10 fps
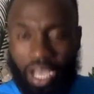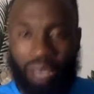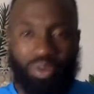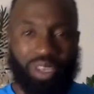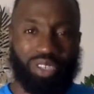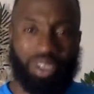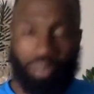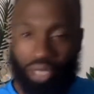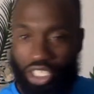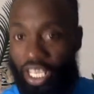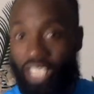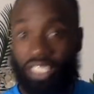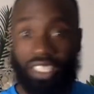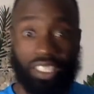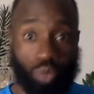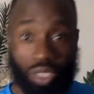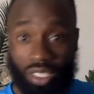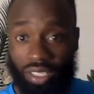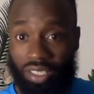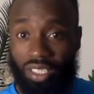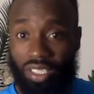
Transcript: I'm not even going to project these words.